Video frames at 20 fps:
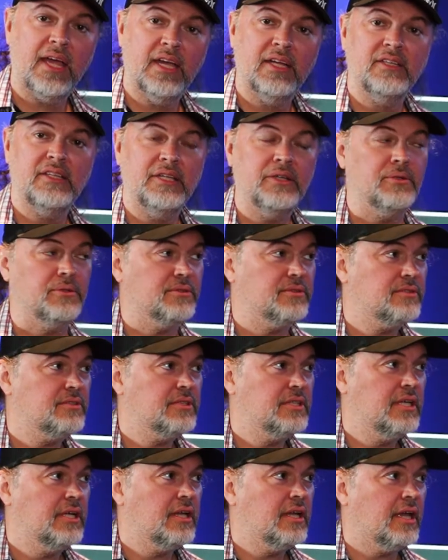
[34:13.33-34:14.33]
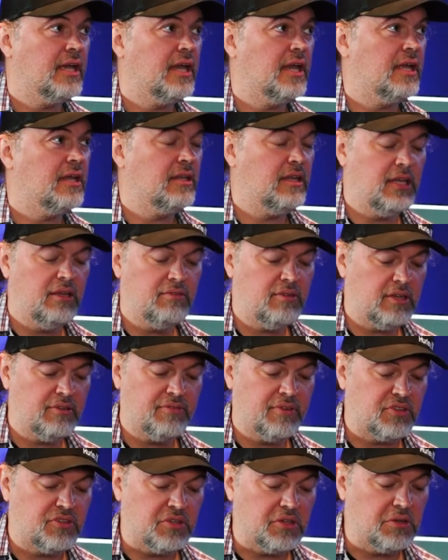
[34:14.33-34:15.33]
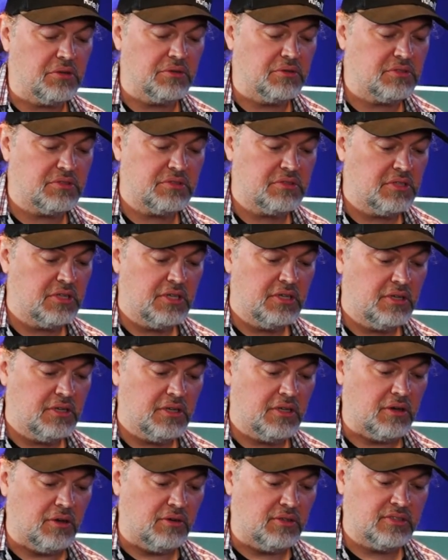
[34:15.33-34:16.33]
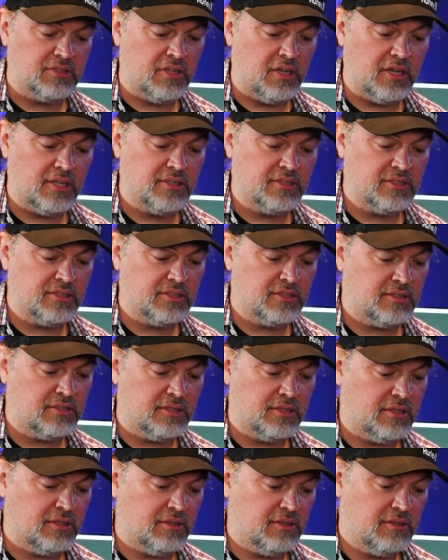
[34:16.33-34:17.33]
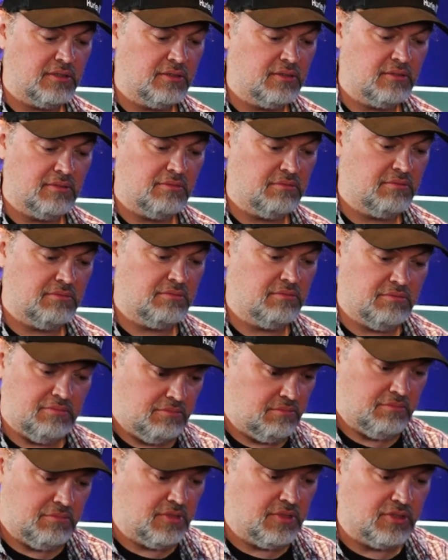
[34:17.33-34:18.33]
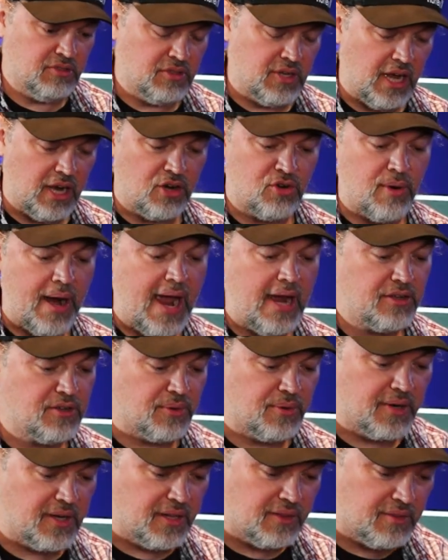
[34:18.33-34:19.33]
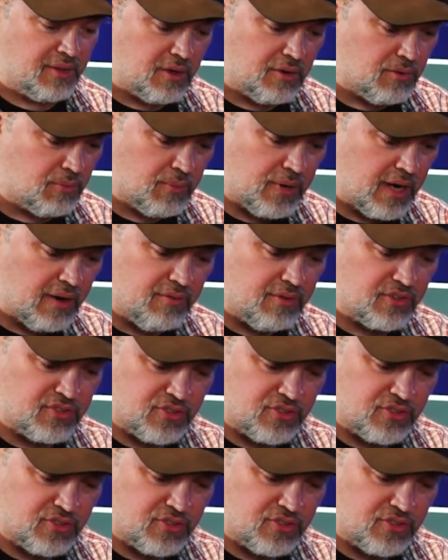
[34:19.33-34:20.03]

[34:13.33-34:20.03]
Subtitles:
get deals. And even if it's used, as long as it's not cracked or anything or whatever,